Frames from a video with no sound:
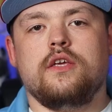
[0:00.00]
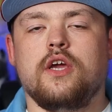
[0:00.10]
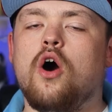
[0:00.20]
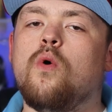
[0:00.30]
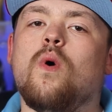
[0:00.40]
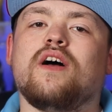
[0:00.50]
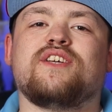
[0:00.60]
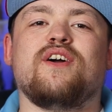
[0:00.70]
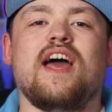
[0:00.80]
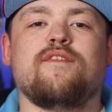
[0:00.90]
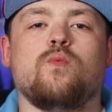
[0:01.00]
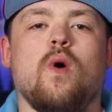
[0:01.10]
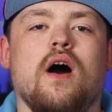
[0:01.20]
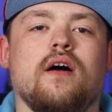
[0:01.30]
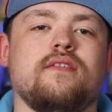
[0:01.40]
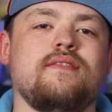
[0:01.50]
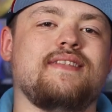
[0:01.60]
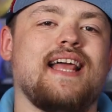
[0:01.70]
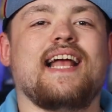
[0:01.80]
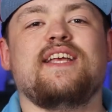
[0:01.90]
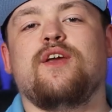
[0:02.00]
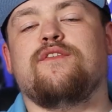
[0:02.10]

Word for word: Yo, what's good everyone? Thank